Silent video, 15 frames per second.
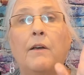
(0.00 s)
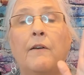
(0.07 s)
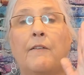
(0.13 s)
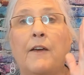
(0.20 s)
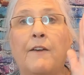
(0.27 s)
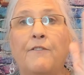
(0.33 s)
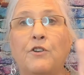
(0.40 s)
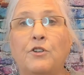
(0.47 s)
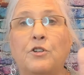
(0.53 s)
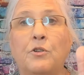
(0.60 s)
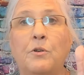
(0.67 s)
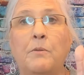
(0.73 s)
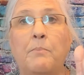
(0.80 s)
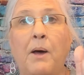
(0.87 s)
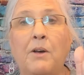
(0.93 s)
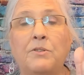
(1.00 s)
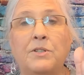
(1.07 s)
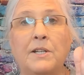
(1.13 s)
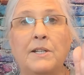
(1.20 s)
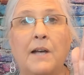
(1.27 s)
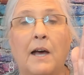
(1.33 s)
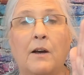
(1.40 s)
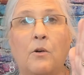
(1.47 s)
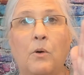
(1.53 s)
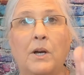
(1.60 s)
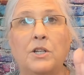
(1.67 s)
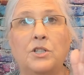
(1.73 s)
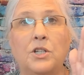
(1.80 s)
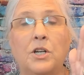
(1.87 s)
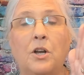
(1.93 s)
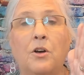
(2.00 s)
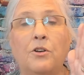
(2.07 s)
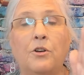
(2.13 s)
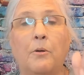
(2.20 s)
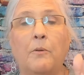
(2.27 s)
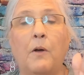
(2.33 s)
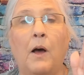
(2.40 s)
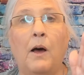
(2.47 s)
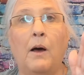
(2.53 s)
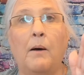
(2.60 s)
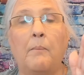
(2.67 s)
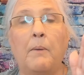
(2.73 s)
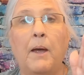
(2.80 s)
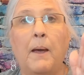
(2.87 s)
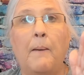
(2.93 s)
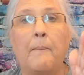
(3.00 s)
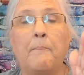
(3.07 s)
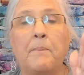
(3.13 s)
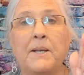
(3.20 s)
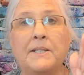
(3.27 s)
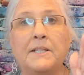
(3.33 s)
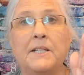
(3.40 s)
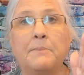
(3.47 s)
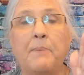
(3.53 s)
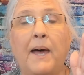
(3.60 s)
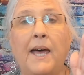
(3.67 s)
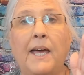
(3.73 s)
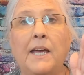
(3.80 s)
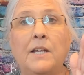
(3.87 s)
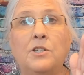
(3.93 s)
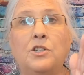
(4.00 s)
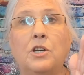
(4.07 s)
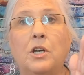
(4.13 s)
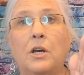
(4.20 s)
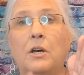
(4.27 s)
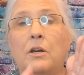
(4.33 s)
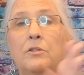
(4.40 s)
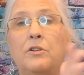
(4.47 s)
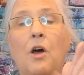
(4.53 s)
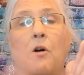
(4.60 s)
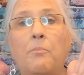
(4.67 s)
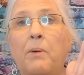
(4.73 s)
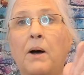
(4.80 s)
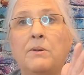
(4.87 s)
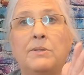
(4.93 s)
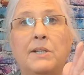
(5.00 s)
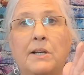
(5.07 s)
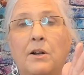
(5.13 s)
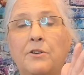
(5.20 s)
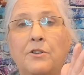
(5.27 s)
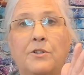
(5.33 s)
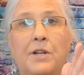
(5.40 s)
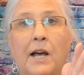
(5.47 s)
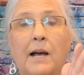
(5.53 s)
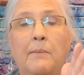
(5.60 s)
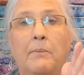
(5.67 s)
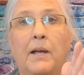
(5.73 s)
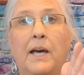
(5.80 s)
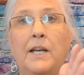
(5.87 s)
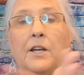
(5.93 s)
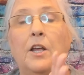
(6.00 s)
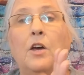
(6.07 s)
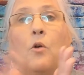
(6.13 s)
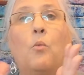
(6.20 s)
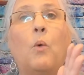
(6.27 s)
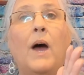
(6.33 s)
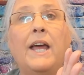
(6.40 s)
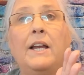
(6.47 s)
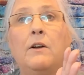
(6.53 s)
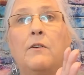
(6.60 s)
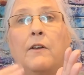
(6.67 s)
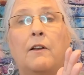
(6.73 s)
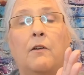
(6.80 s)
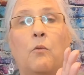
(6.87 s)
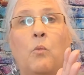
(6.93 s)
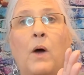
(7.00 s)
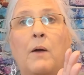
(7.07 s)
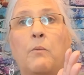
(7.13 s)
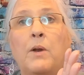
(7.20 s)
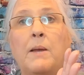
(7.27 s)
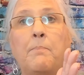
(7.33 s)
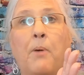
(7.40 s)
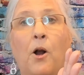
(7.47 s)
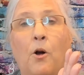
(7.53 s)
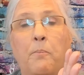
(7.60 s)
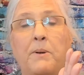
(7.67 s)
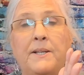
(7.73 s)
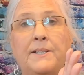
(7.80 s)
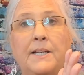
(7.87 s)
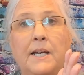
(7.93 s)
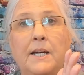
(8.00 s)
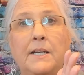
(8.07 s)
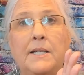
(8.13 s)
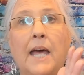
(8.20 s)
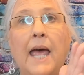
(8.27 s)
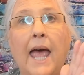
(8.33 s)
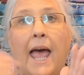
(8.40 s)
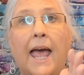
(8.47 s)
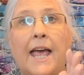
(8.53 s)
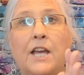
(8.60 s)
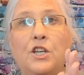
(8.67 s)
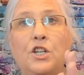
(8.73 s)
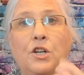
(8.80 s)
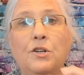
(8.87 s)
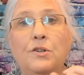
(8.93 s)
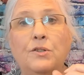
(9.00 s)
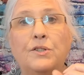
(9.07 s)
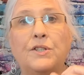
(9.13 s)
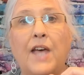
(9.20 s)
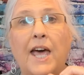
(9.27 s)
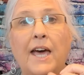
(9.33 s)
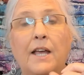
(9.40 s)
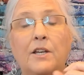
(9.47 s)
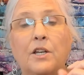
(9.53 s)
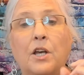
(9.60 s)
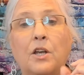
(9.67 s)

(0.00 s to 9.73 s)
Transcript: If you're posting a question on your business page, don't post it on your timeline. Way to repurpose it and use that